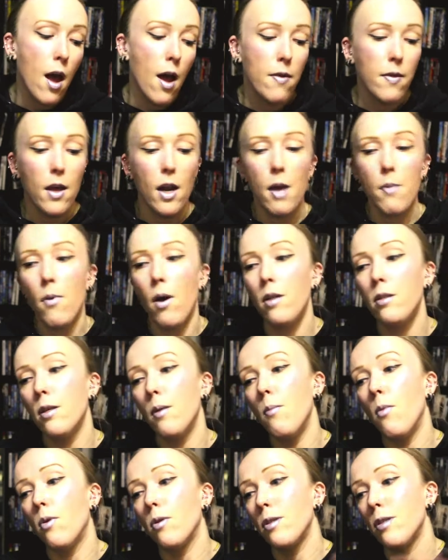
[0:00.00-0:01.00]
And then I bought
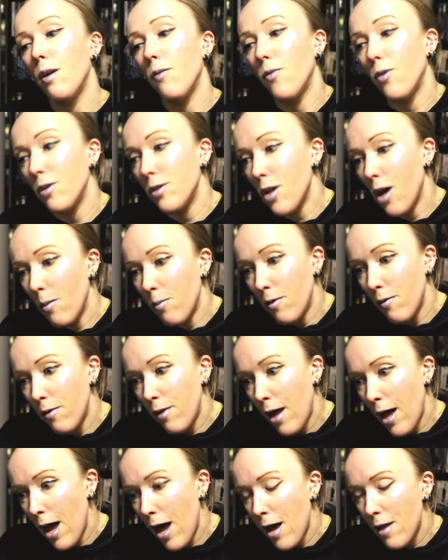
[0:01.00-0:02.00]
some more stuff on top
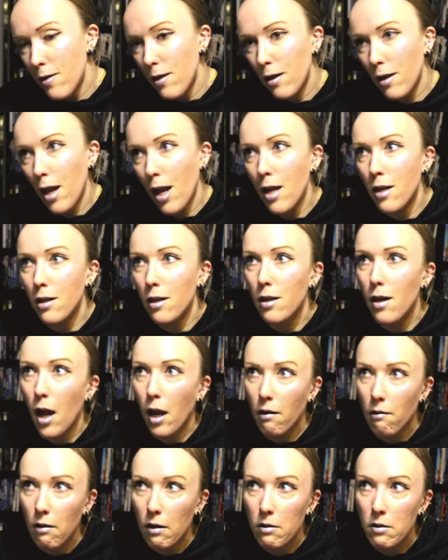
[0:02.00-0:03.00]
of that, the candy
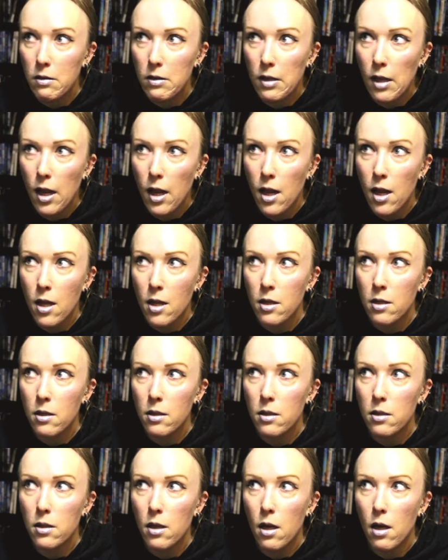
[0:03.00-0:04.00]
necklace
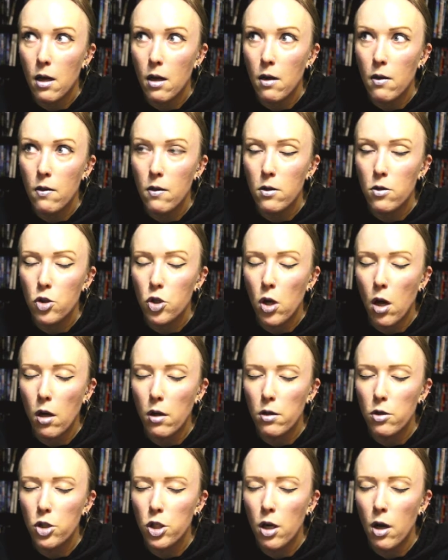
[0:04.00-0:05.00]
and uh, the
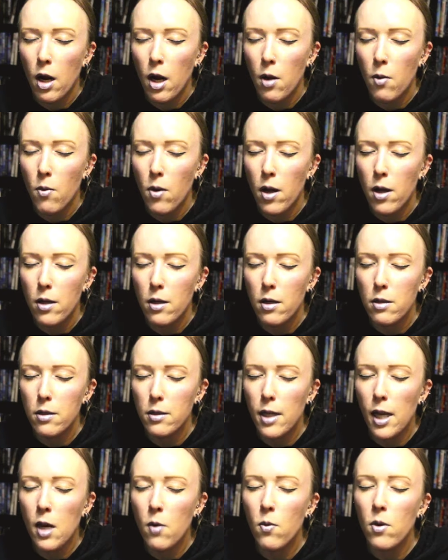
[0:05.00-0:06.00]
chocolate cherry one.
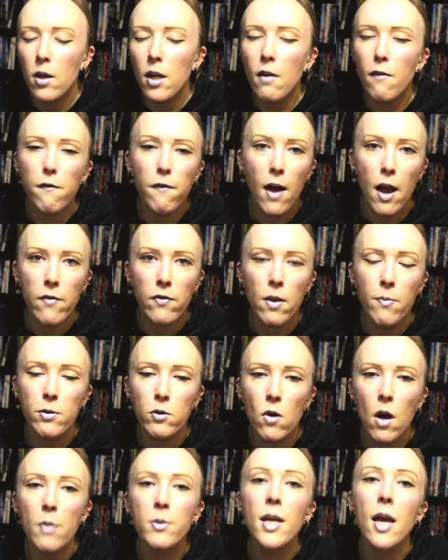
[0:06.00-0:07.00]
Does anyone need five lip
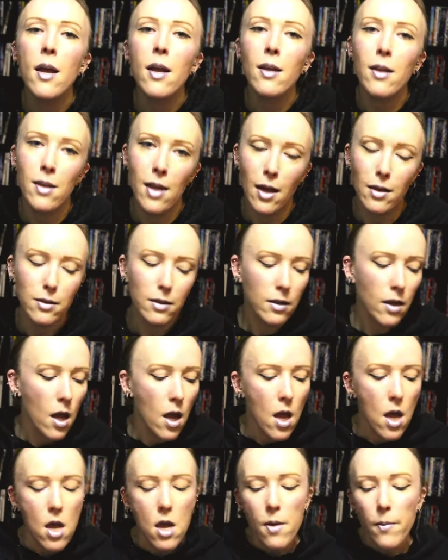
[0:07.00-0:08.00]
scrubs? Yes.
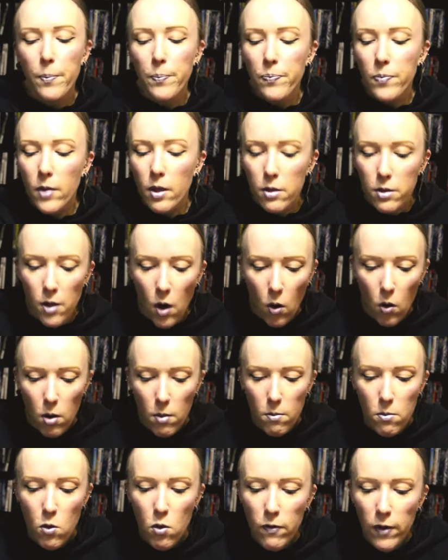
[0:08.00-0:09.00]
So,
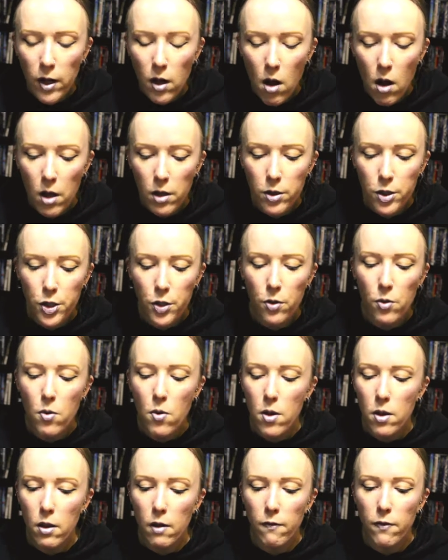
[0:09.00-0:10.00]
moving on
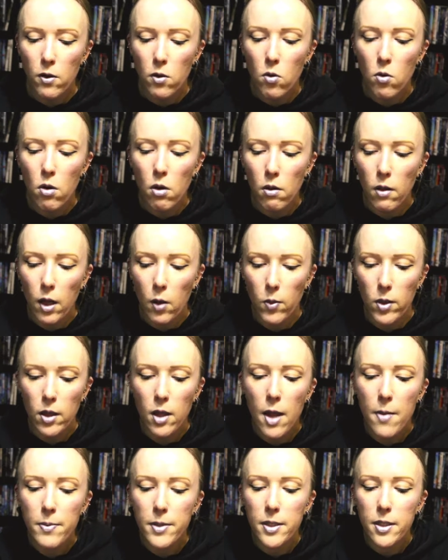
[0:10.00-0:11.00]
to the Velour
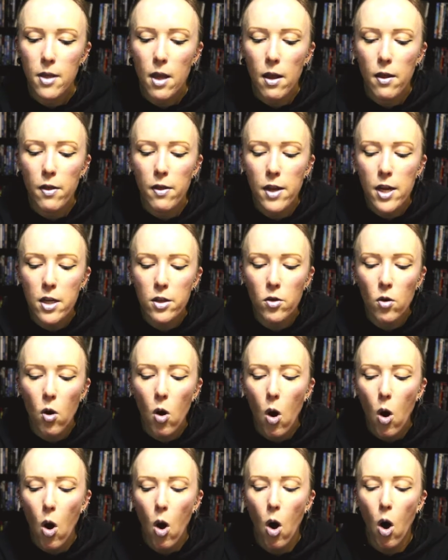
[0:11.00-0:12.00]
Liquid Lips. These
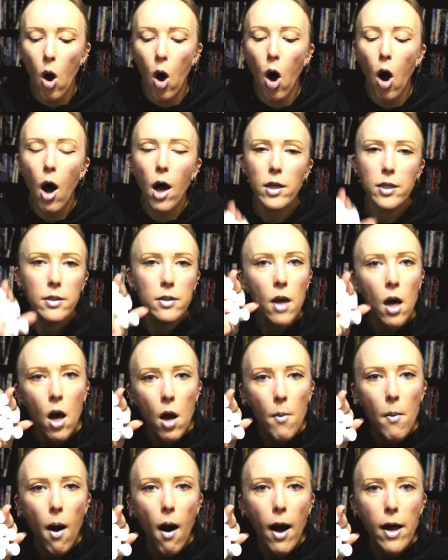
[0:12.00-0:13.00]
are
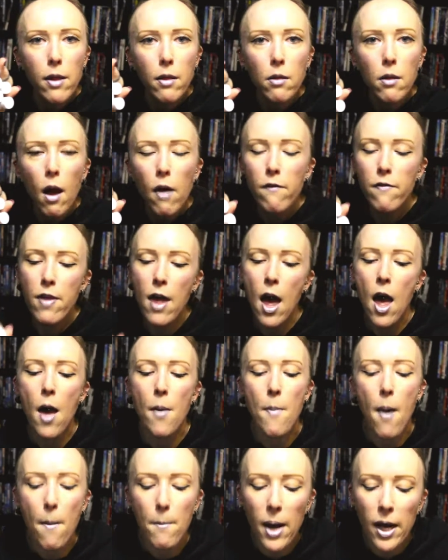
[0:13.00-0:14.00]
awesome. I love
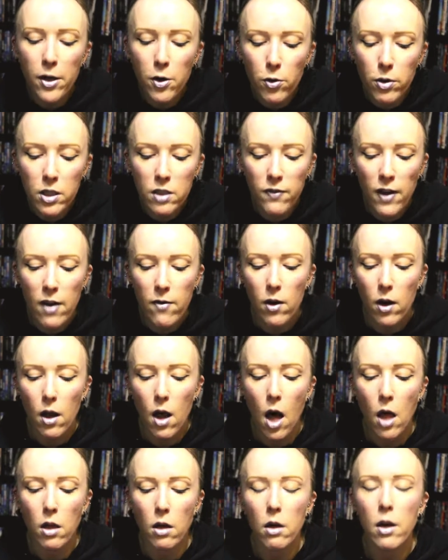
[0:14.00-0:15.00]
them. My newest favorite
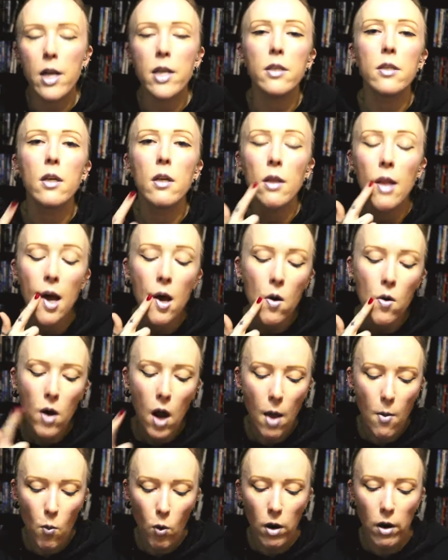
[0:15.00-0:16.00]
color is
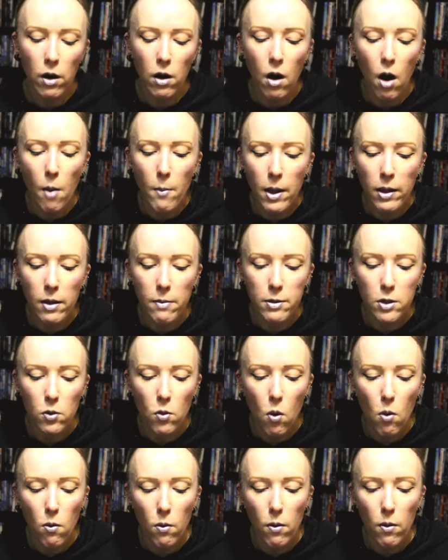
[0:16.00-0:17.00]
Clout. I'm wearing it on my lips
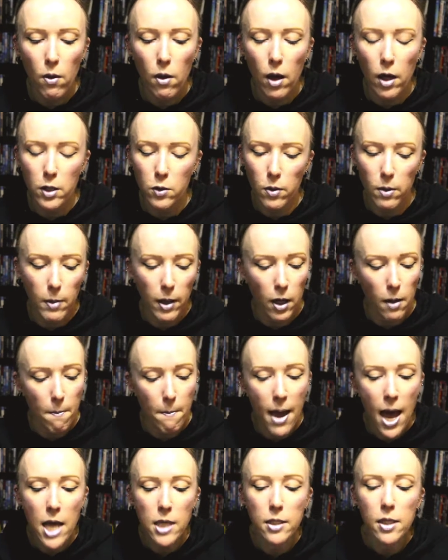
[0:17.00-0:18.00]
as we make a
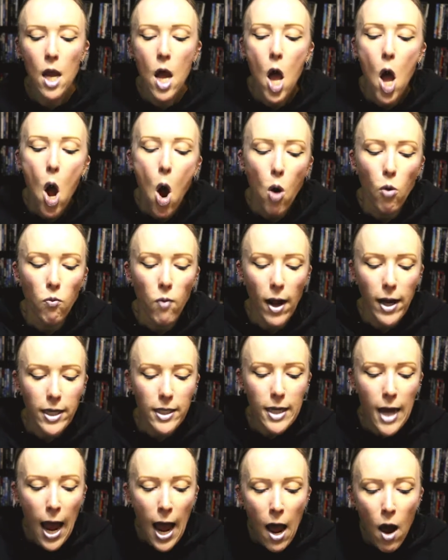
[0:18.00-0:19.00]
mess
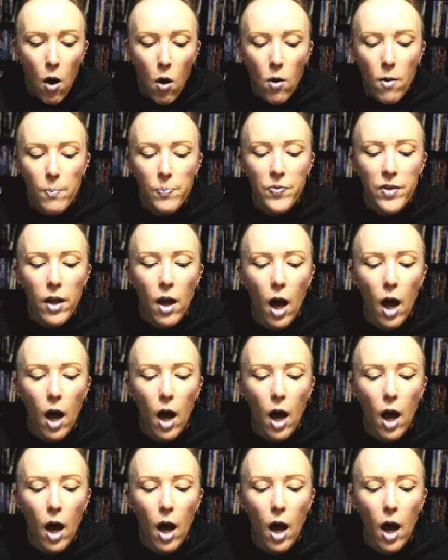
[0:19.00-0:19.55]
right now.